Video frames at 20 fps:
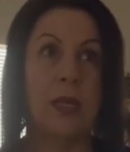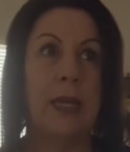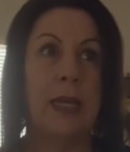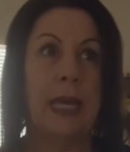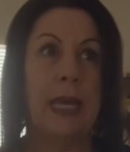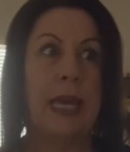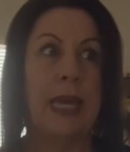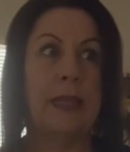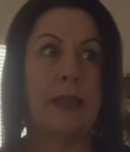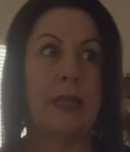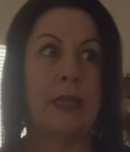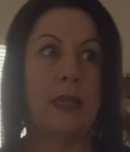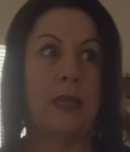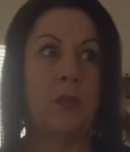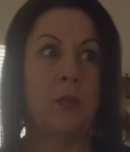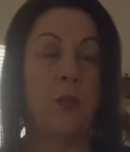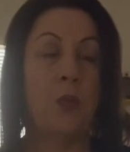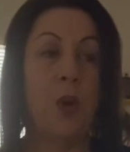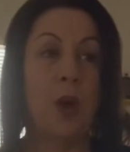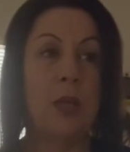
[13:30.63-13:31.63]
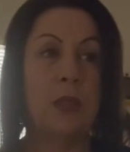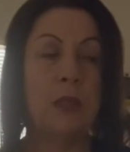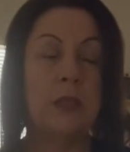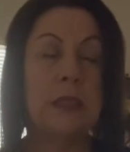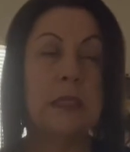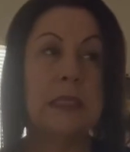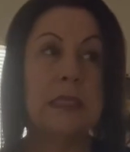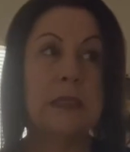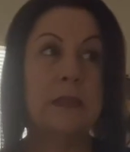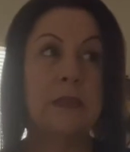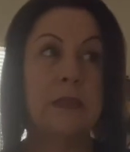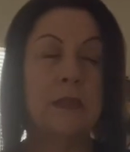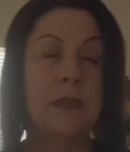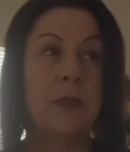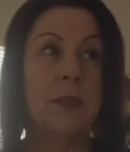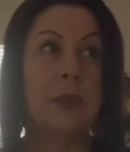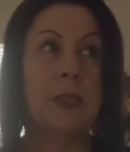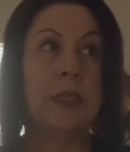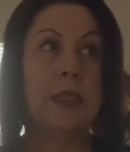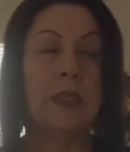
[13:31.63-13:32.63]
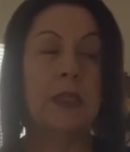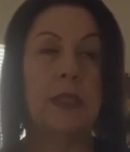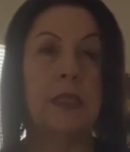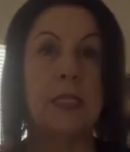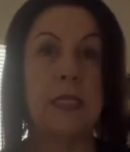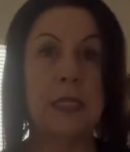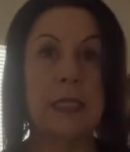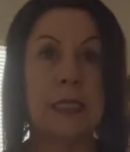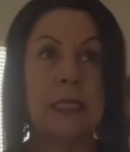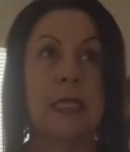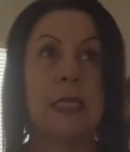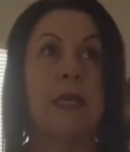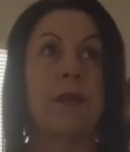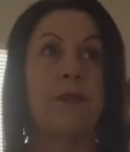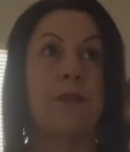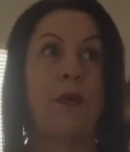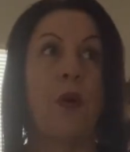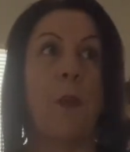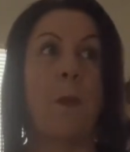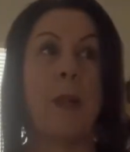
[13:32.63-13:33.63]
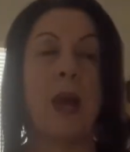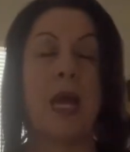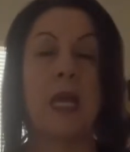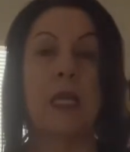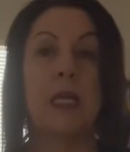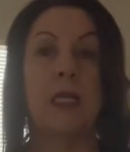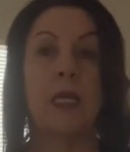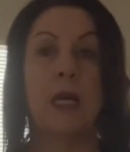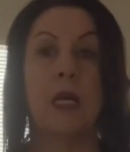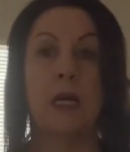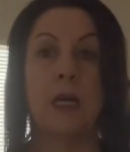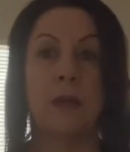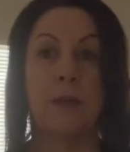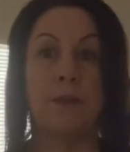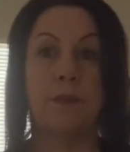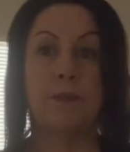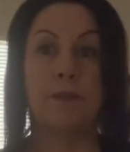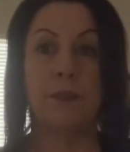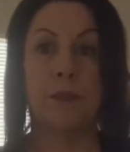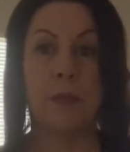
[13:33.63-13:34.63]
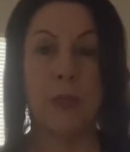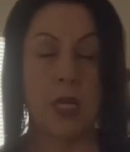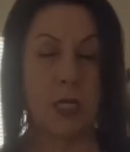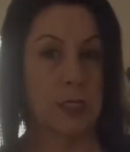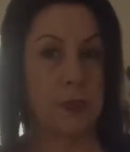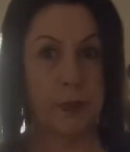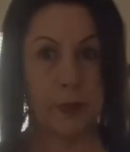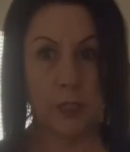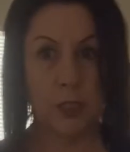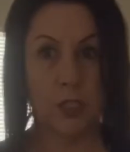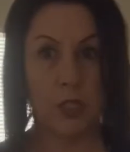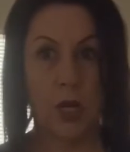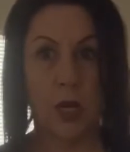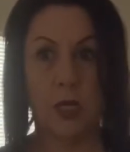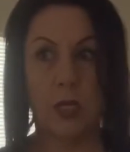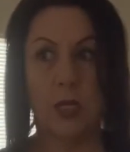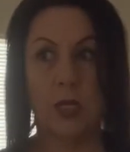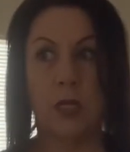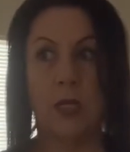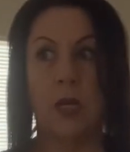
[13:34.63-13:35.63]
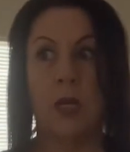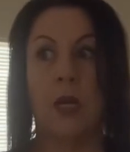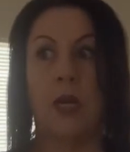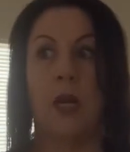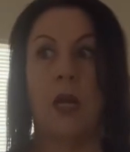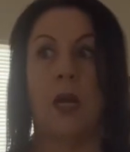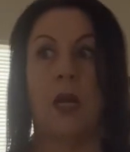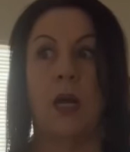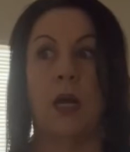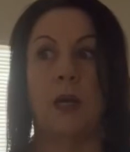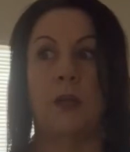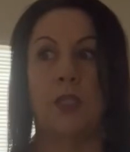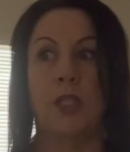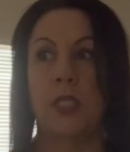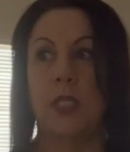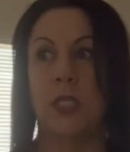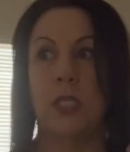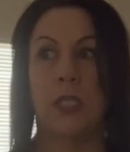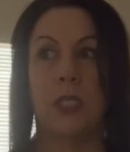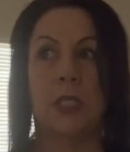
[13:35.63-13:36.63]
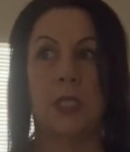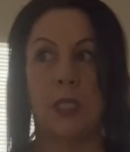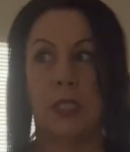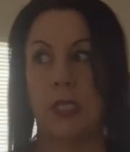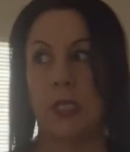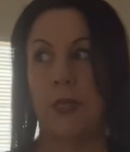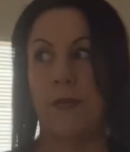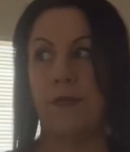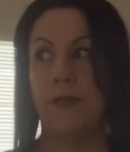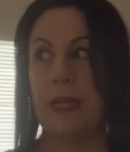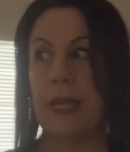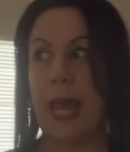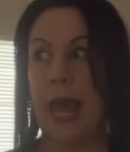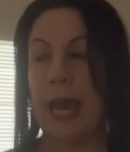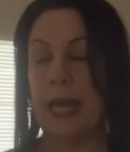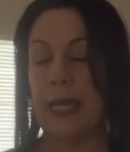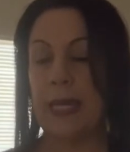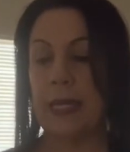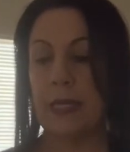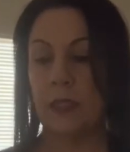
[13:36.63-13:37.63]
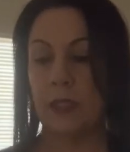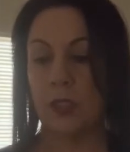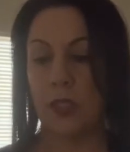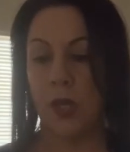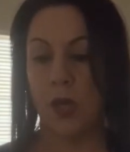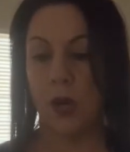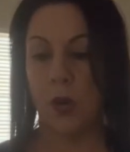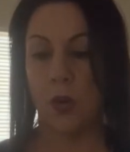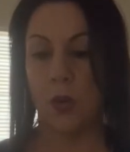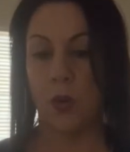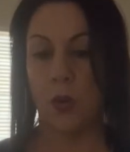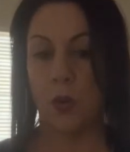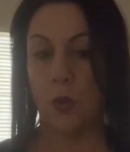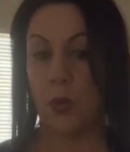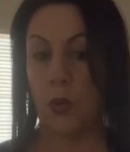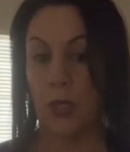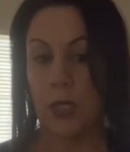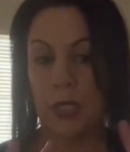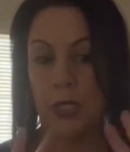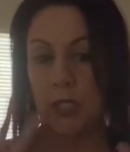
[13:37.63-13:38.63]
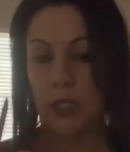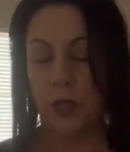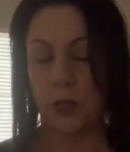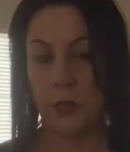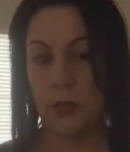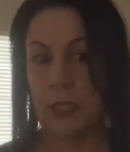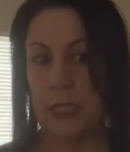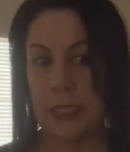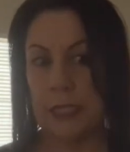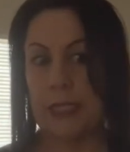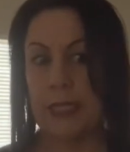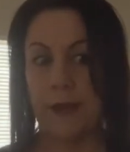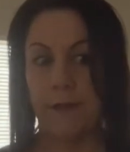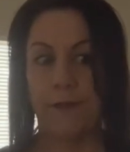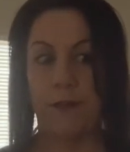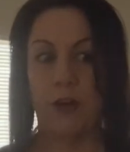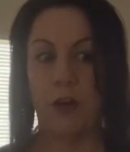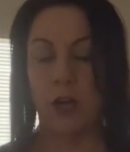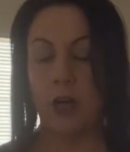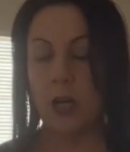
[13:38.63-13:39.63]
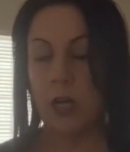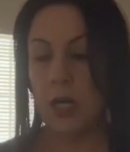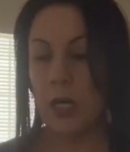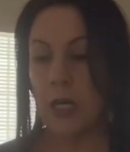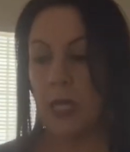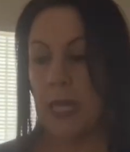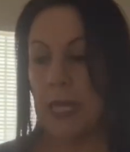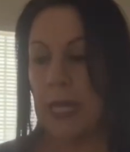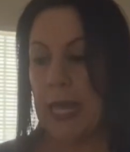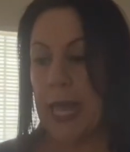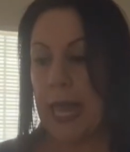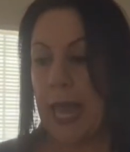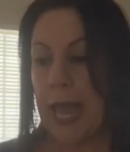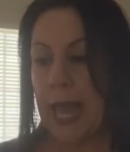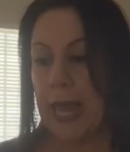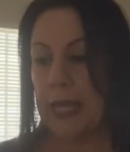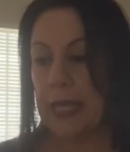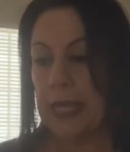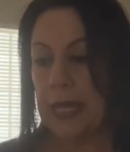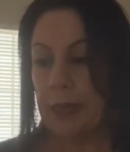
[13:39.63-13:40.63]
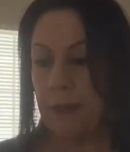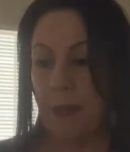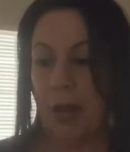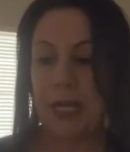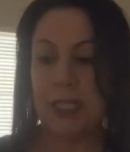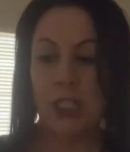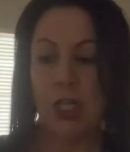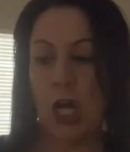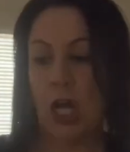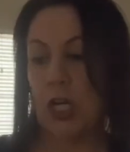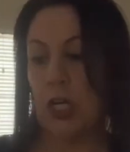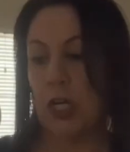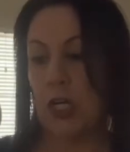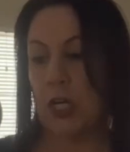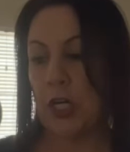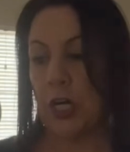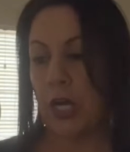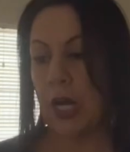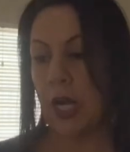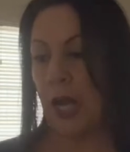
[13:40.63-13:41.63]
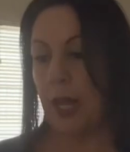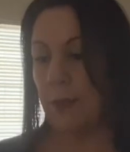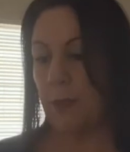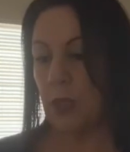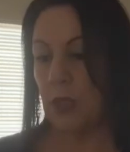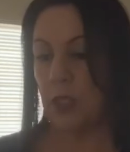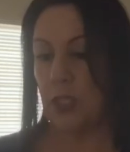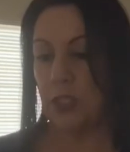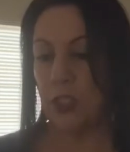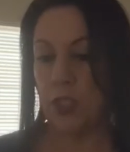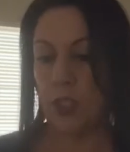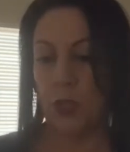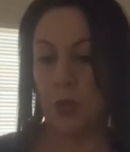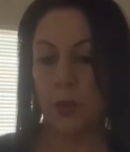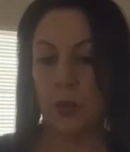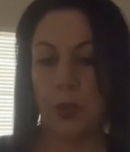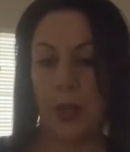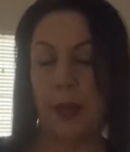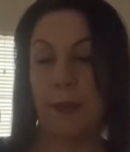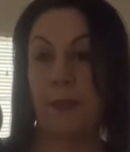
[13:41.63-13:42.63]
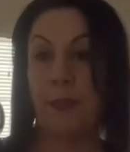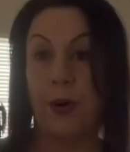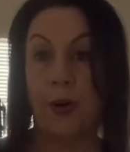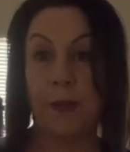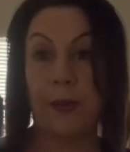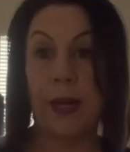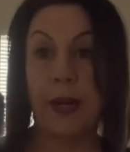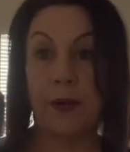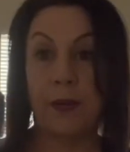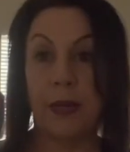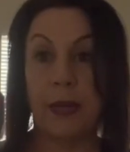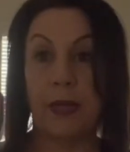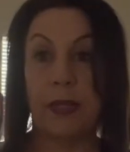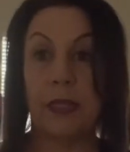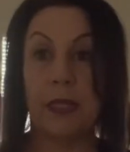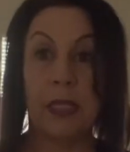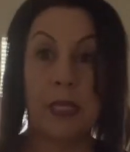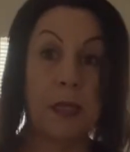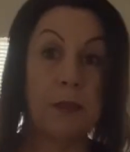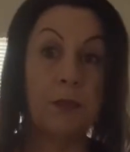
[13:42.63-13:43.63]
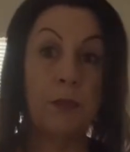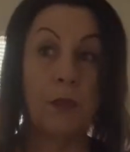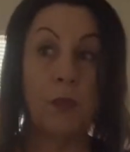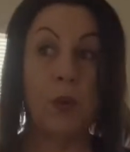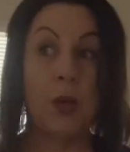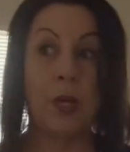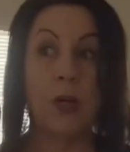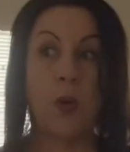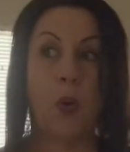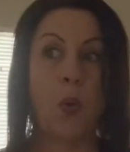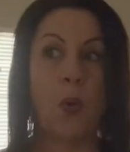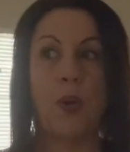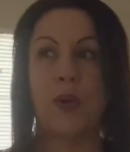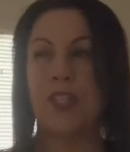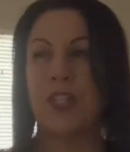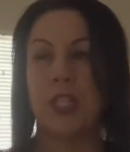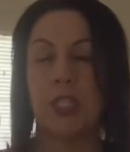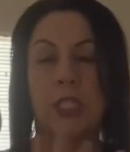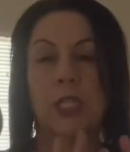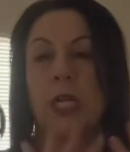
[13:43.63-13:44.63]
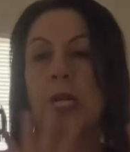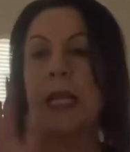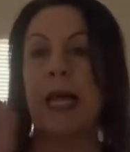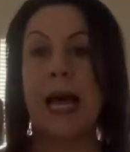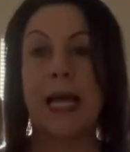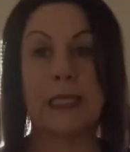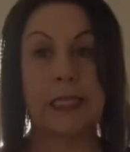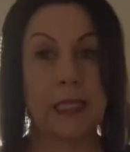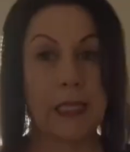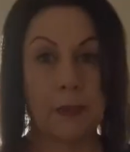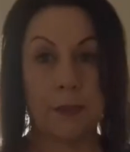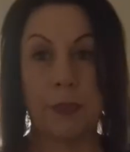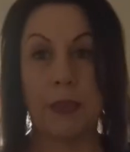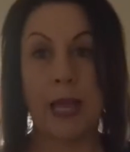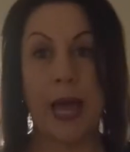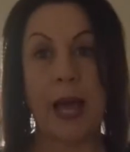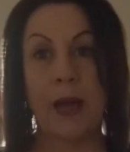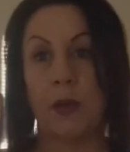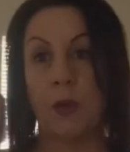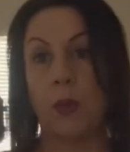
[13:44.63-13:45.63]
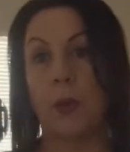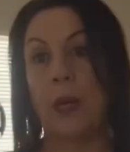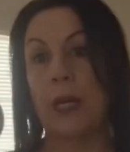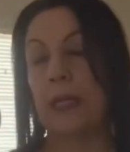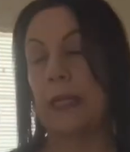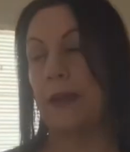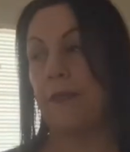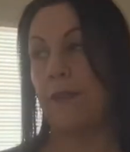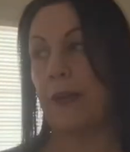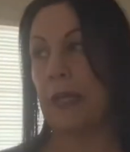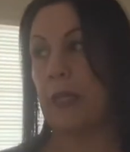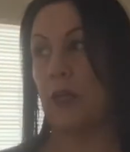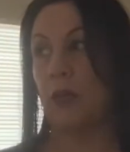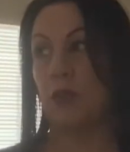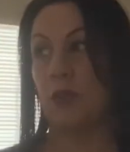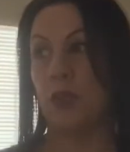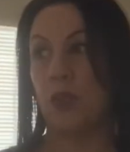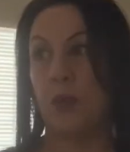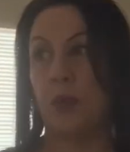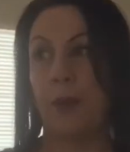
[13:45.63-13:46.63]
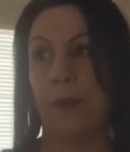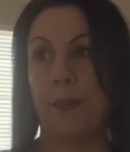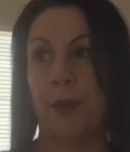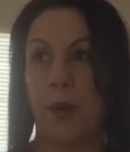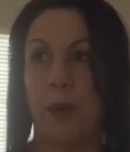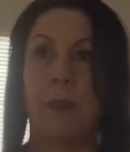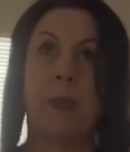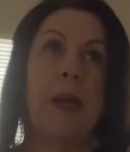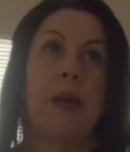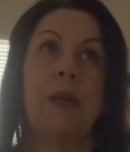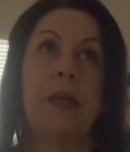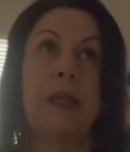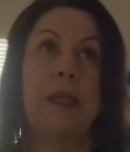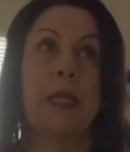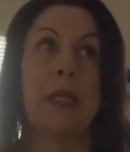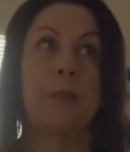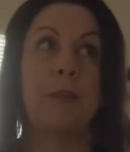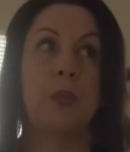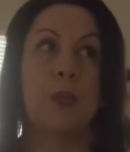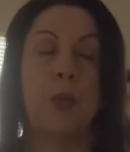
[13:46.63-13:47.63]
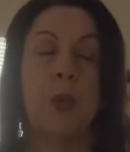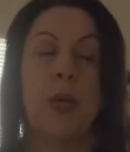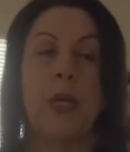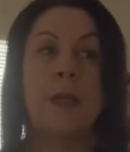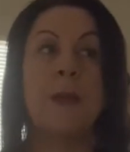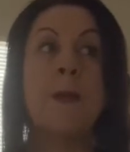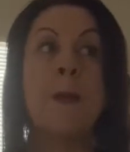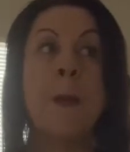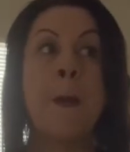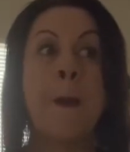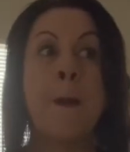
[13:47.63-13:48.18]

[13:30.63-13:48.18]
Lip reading: and then one with Disney for my husband's daughter. She's a Disney fanatic, so we're gonna do Disney for her. And then my daughter, I'm gonna do a Burberry themed one, or just a classic black one if I don't do a Burberry themed one.